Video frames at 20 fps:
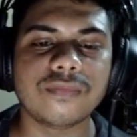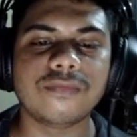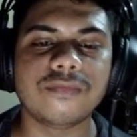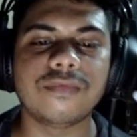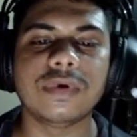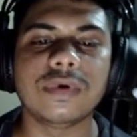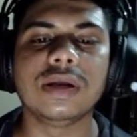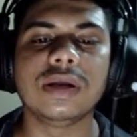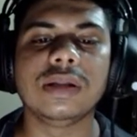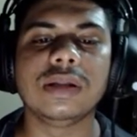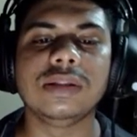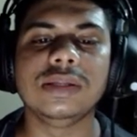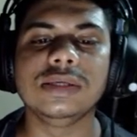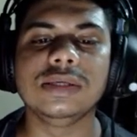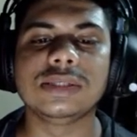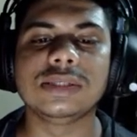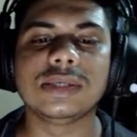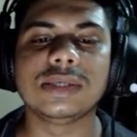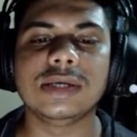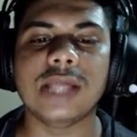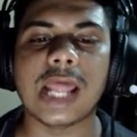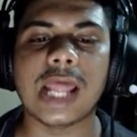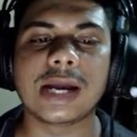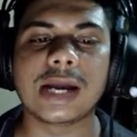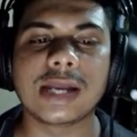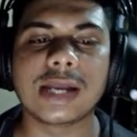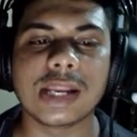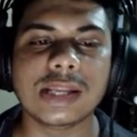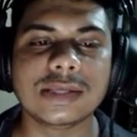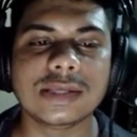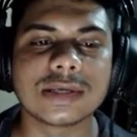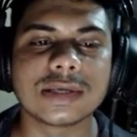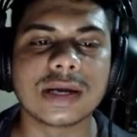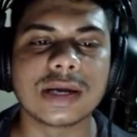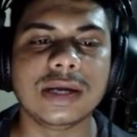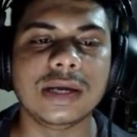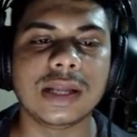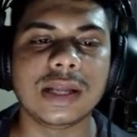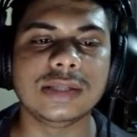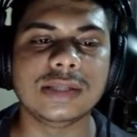what these directories
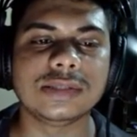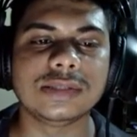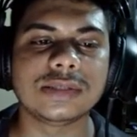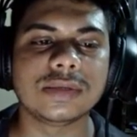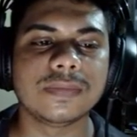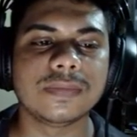contains.